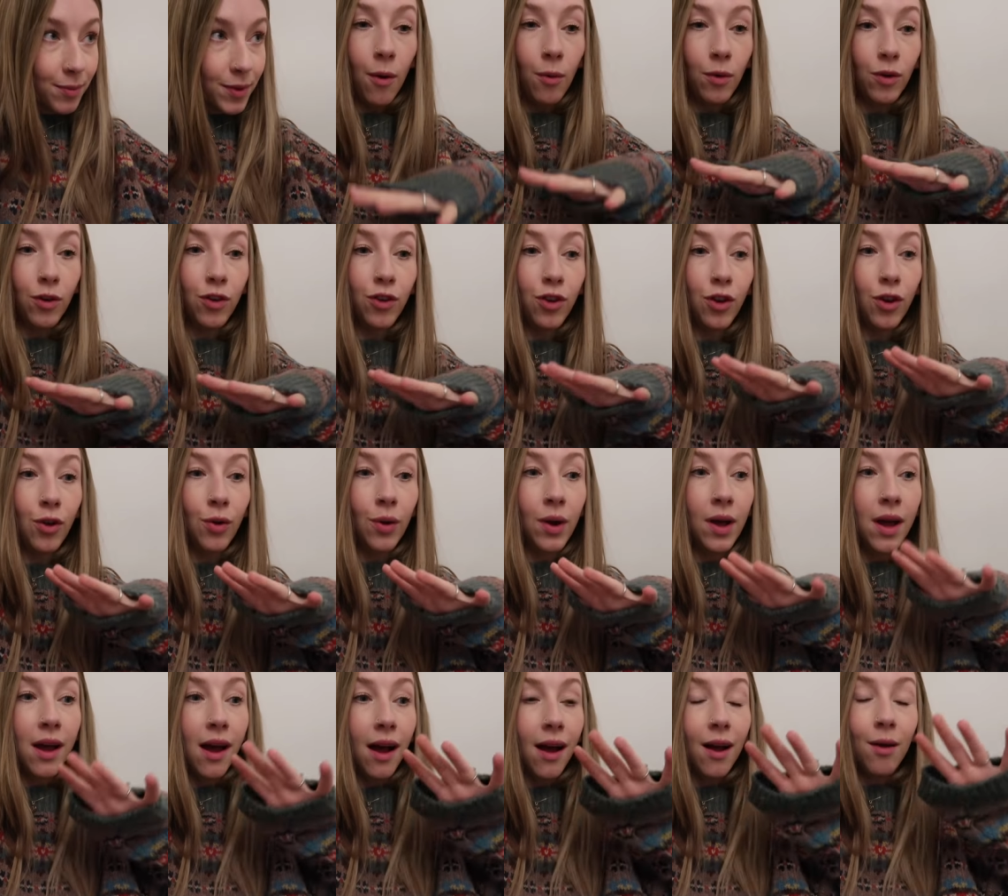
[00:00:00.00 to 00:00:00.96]
I want to
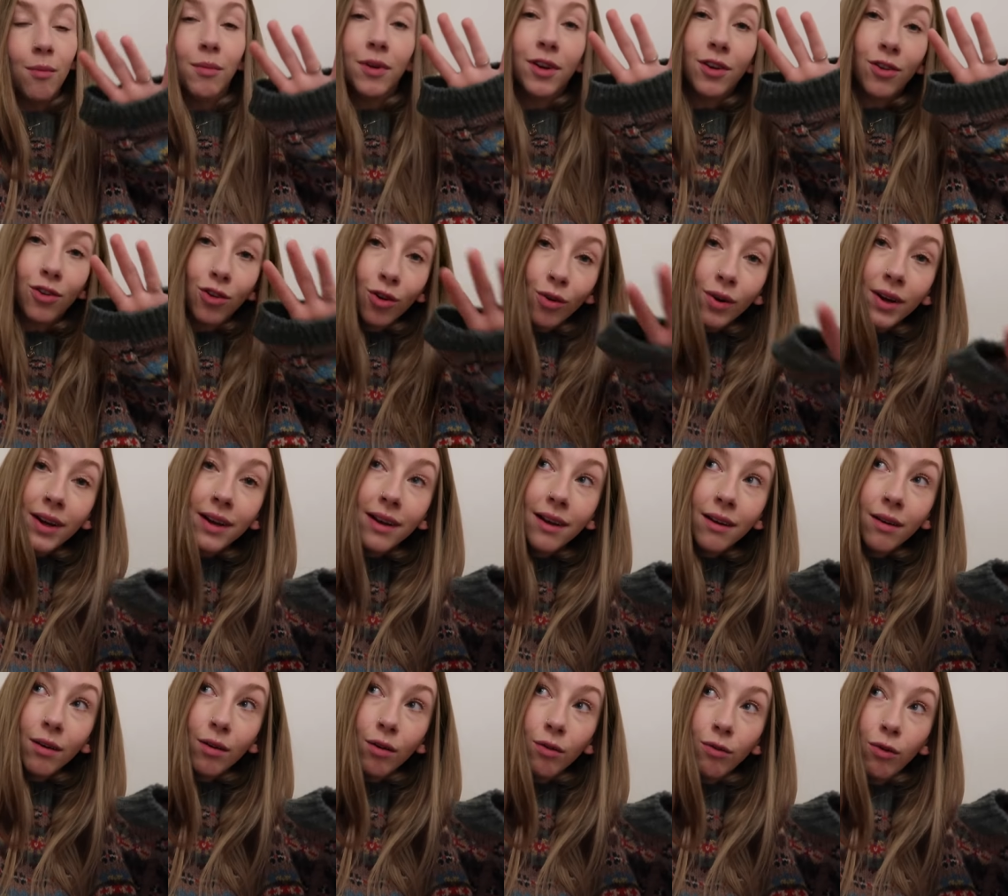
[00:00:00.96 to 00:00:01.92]
um, enjoy
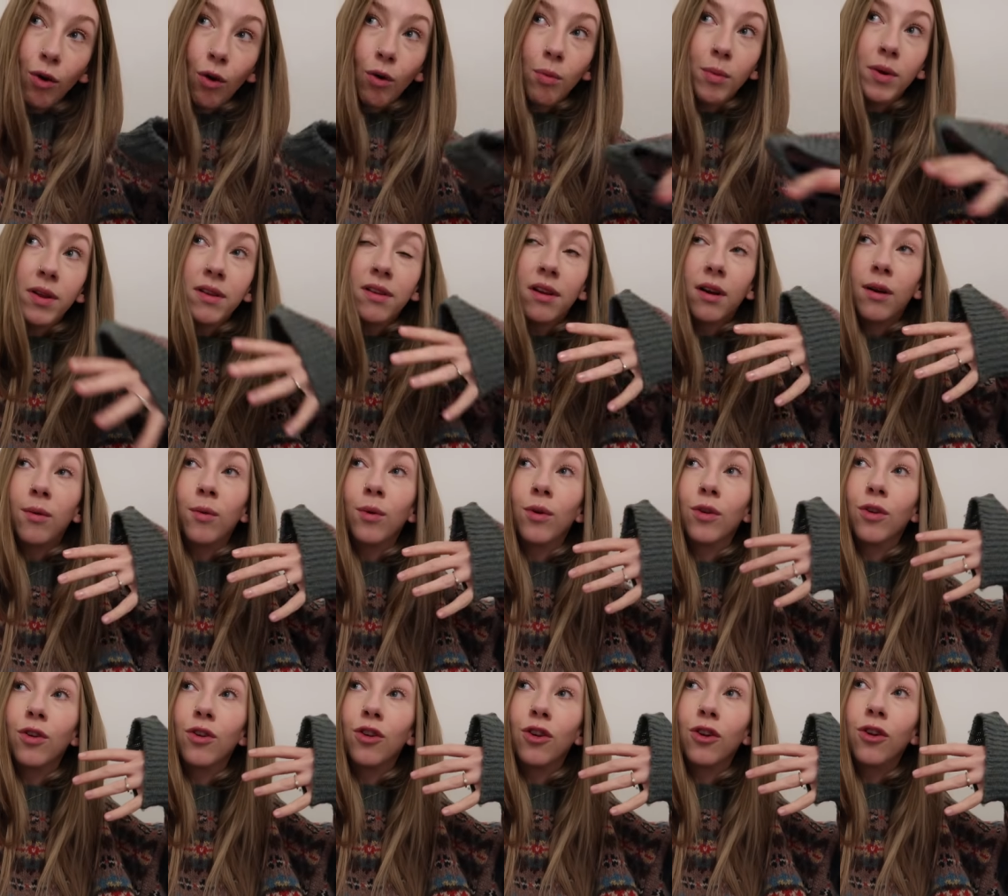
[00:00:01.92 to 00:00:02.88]
Vlogmas and I
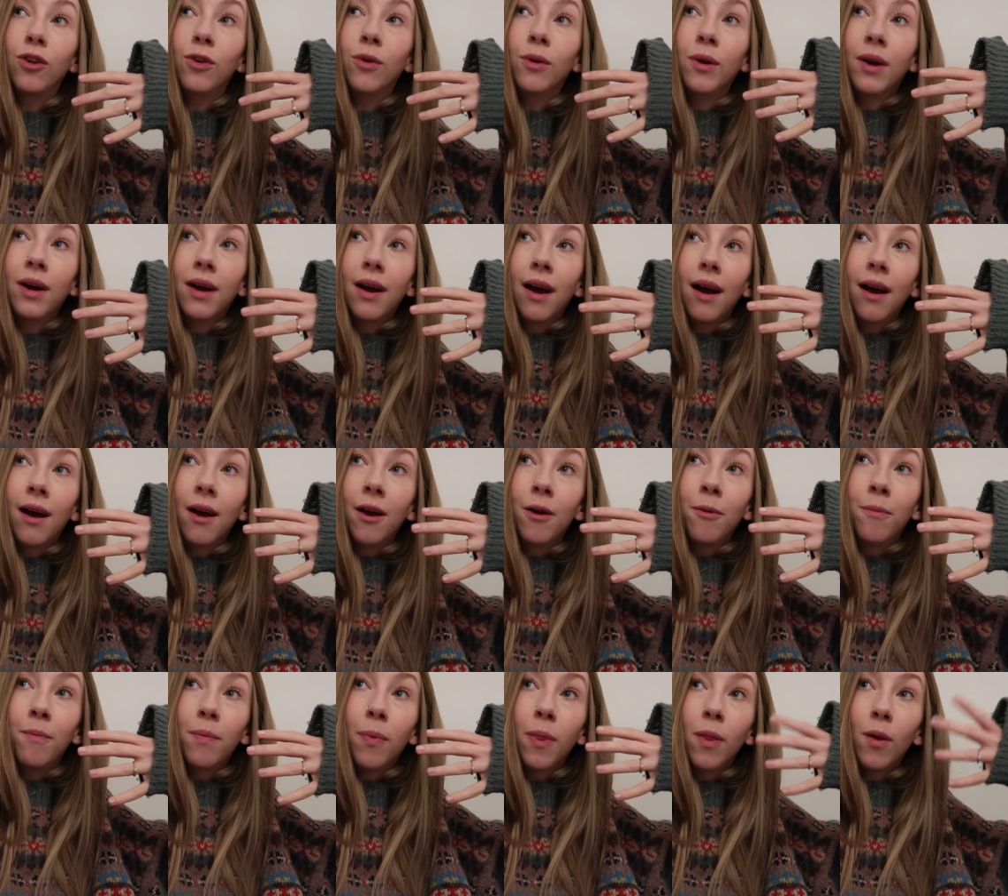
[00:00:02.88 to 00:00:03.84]
want to
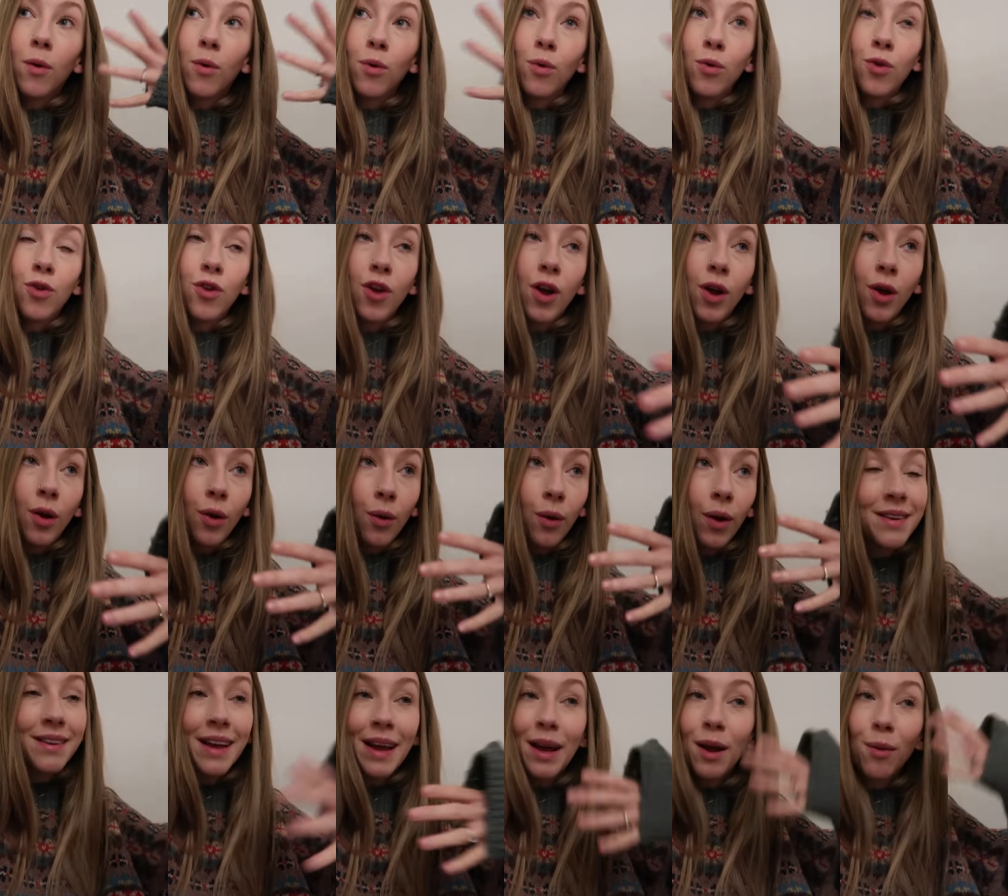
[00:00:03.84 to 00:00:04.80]
um, also
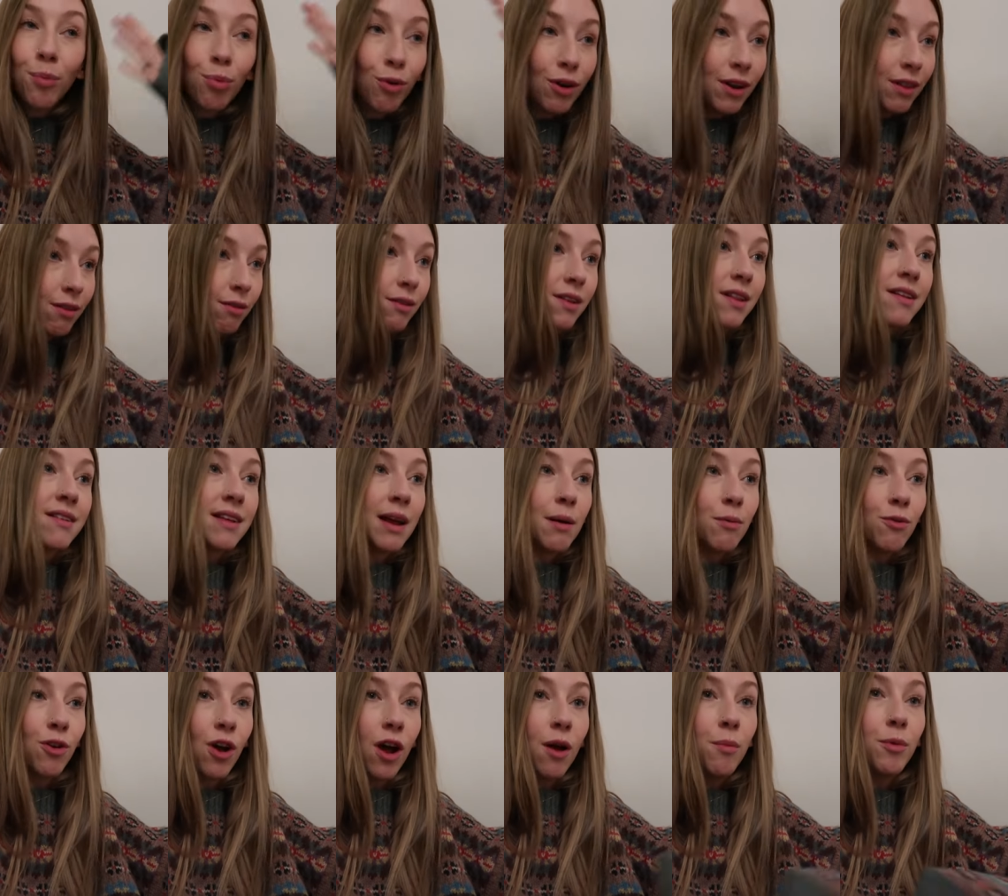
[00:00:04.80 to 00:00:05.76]
take a breather at the
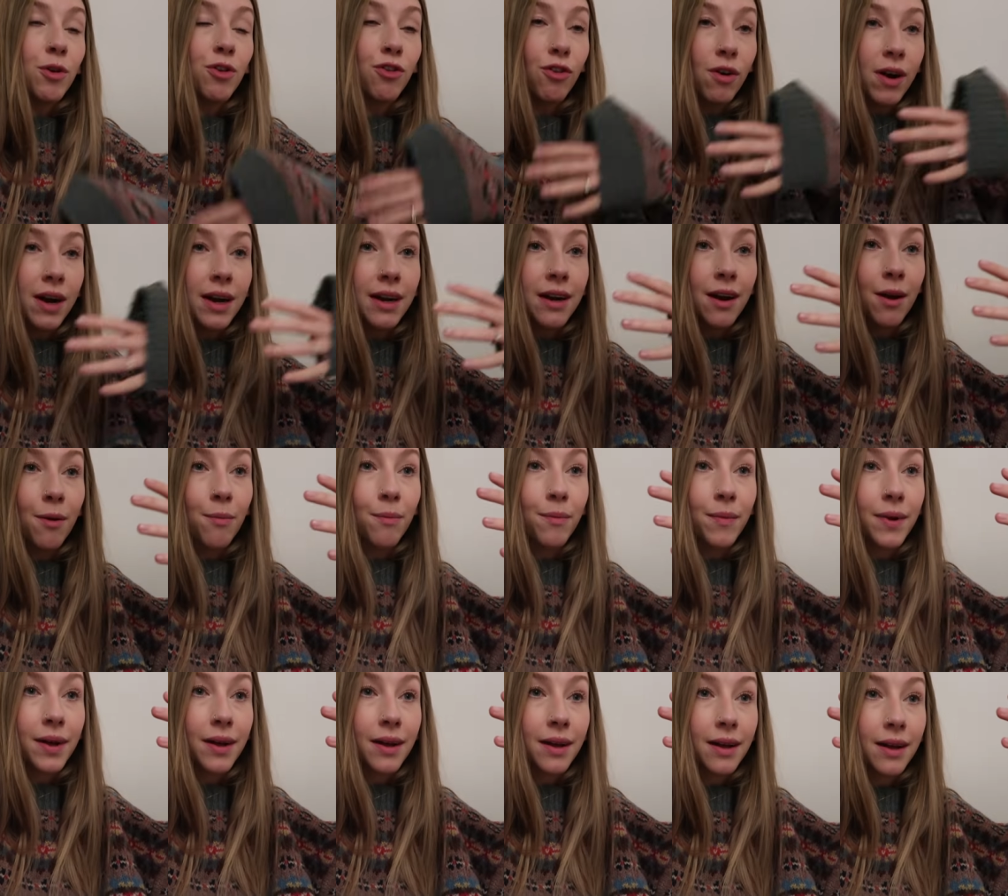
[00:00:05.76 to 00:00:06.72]
same time and try and um,